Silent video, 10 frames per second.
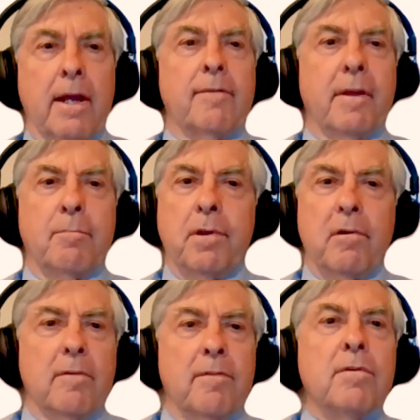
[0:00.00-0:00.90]
they get that
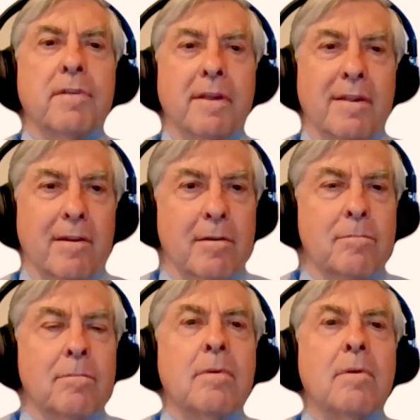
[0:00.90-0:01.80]
peer review
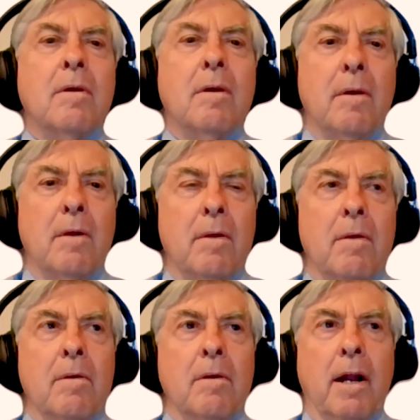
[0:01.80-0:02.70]
system.
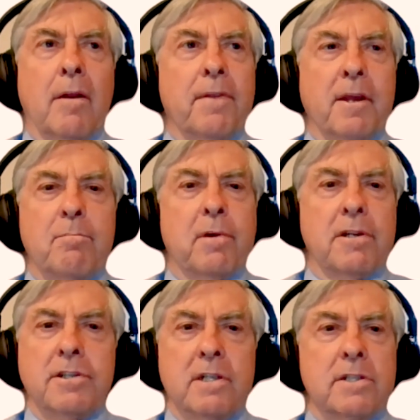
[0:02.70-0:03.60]
I don't think
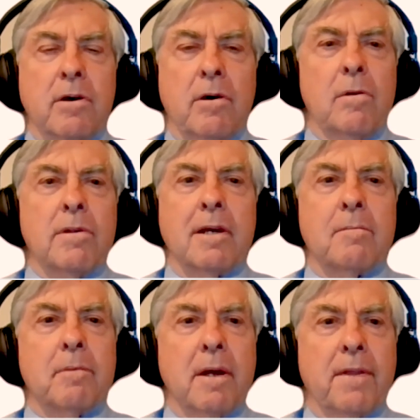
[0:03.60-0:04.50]
budget is the
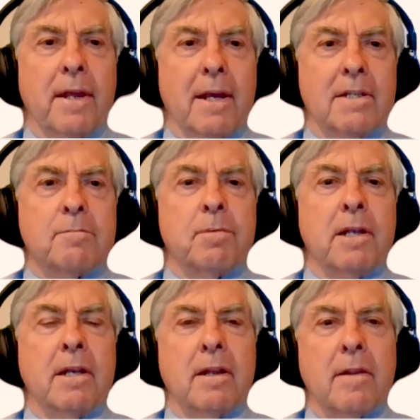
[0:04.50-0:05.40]
holdup. I think it's
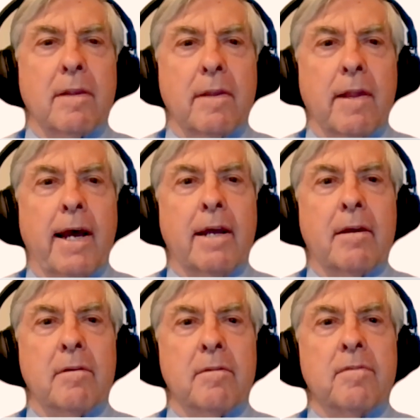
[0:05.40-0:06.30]
been the
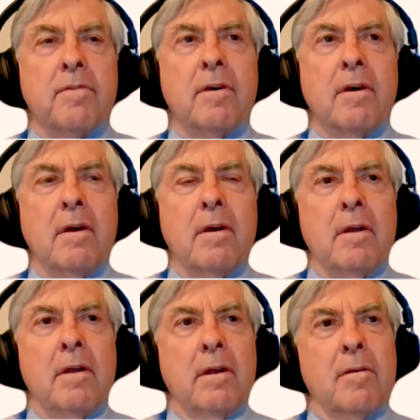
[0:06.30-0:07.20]
lack of,
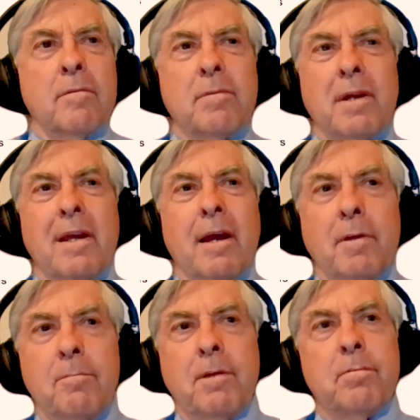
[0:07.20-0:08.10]
you know, I
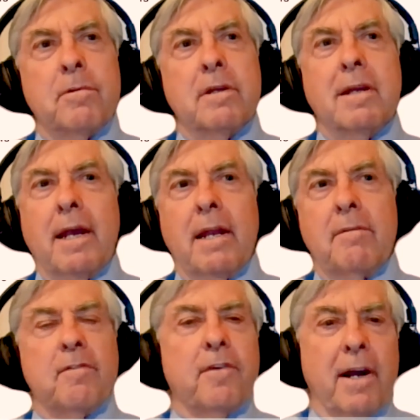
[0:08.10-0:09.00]
mean, people can't
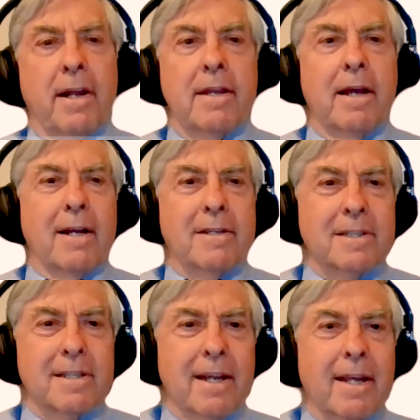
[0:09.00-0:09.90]
even find the
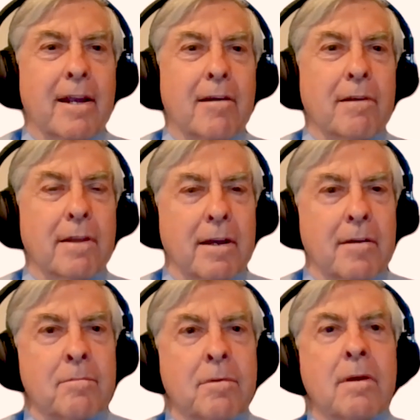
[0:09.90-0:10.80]
doctors to take care of
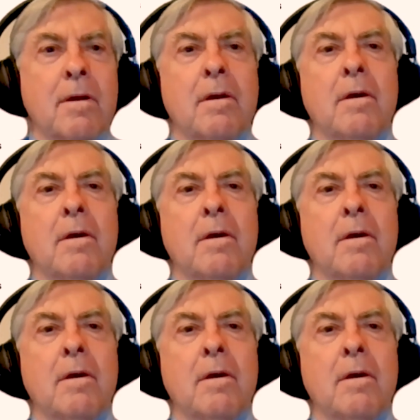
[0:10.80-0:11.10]
them,